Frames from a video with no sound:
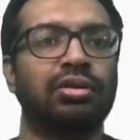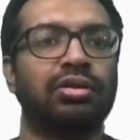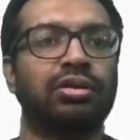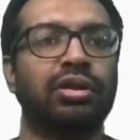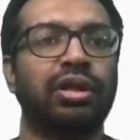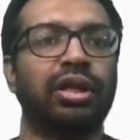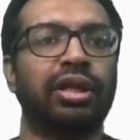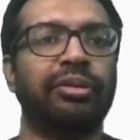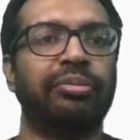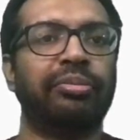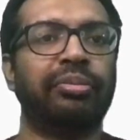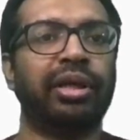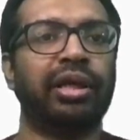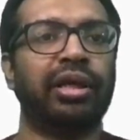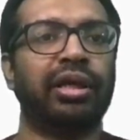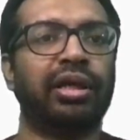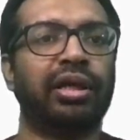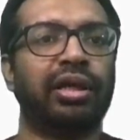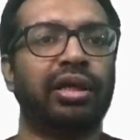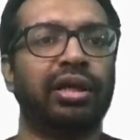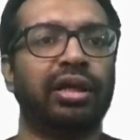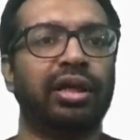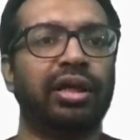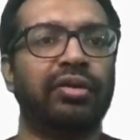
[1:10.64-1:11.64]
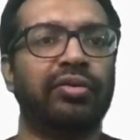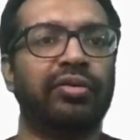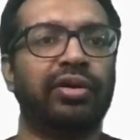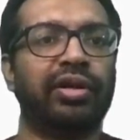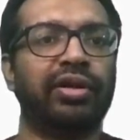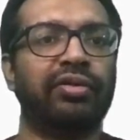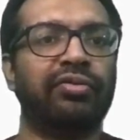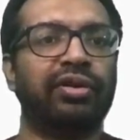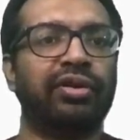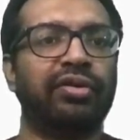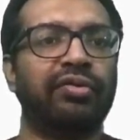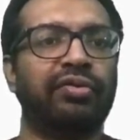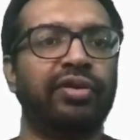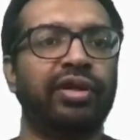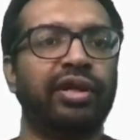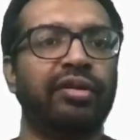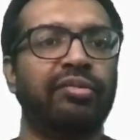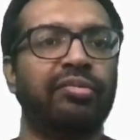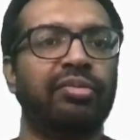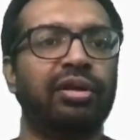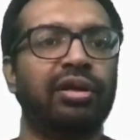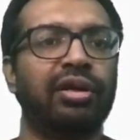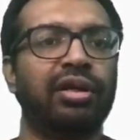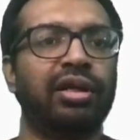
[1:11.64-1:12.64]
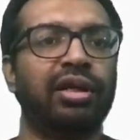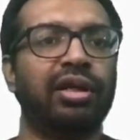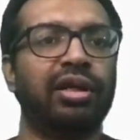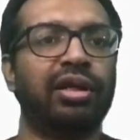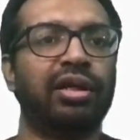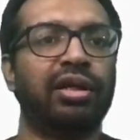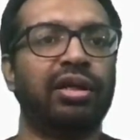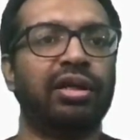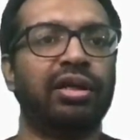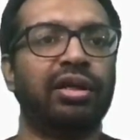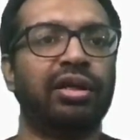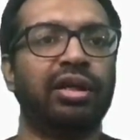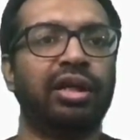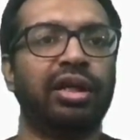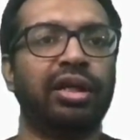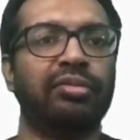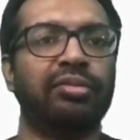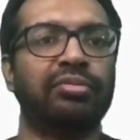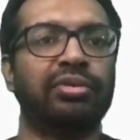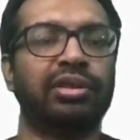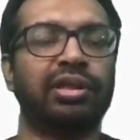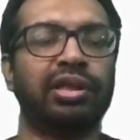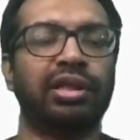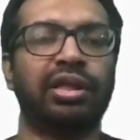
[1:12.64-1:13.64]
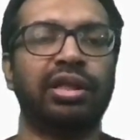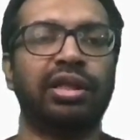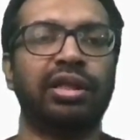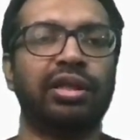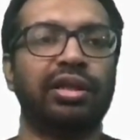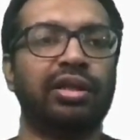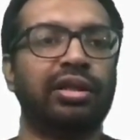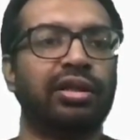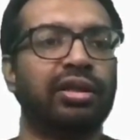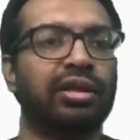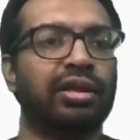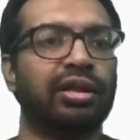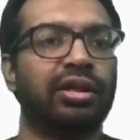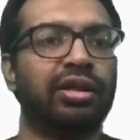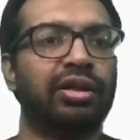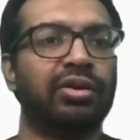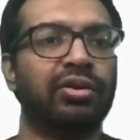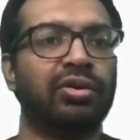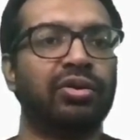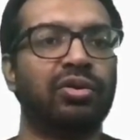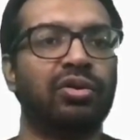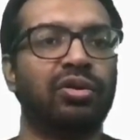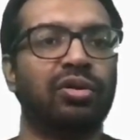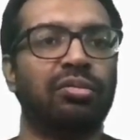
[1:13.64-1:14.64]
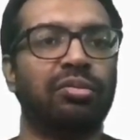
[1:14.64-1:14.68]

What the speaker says: So let me give a different variable in u,